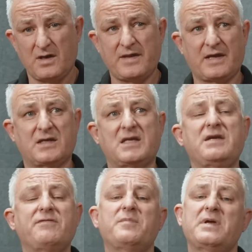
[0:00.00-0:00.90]
And that could
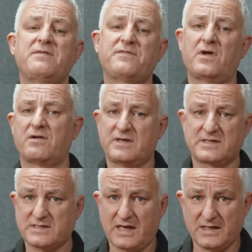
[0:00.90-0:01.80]
either be following
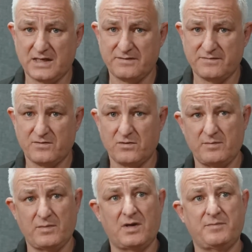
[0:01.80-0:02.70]
a sat-nav or
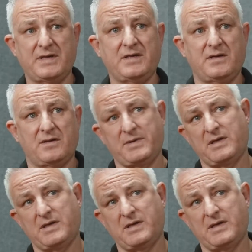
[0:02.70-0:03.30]
it might be